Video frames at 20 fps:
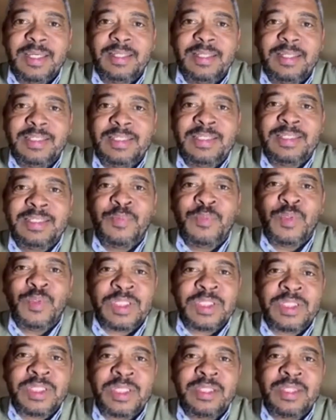This is the
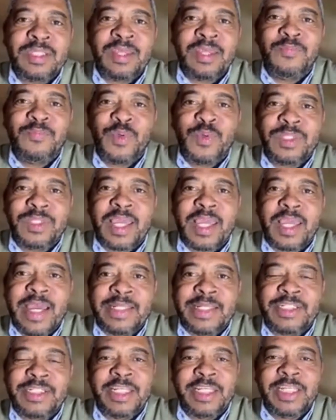position they've put the
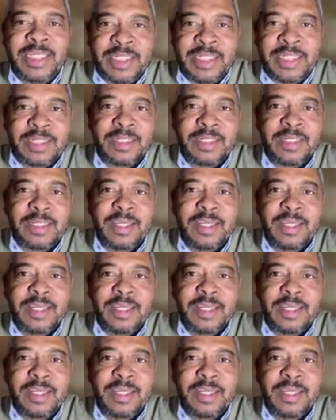country in.